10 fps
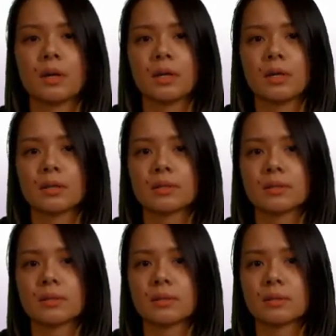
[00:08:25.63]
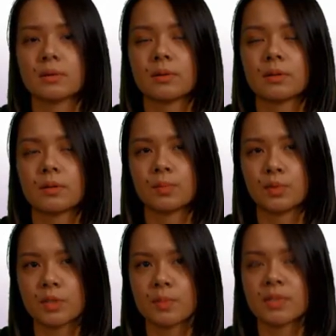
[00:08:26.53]
It's got
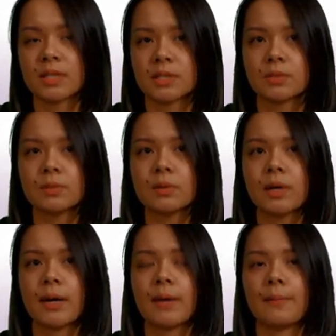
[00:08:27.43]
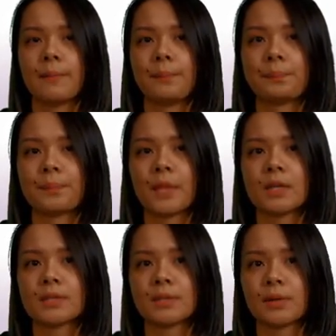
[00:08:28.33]
abuse potential,
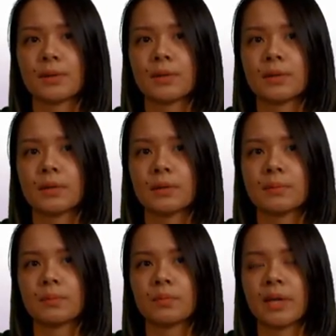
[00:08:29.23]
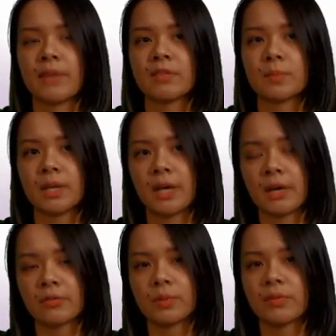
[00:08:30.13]
so we have to be
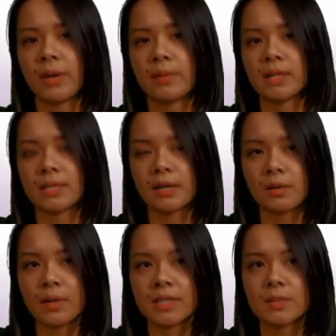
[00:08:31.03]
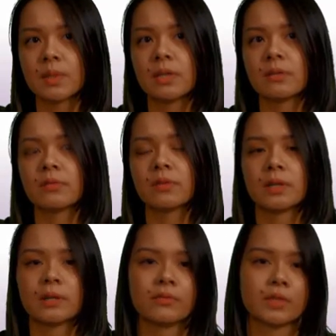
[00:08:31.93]
careful with how many takeaways we give,
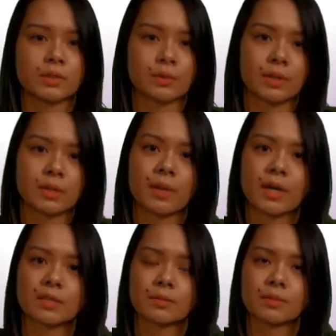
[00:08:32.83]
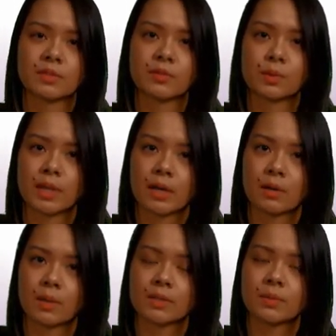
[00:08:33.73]
and in Victoria the maximum is 4
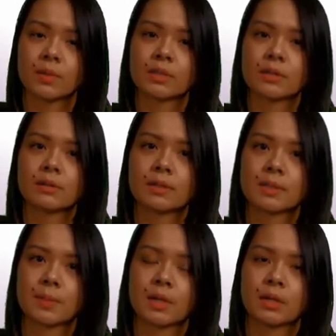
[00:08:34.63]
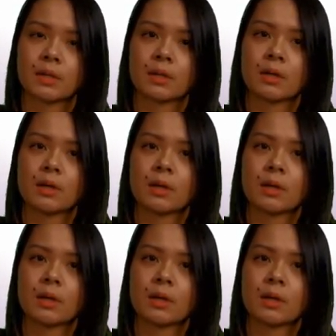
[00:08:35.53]
takeaways a week generally speaking.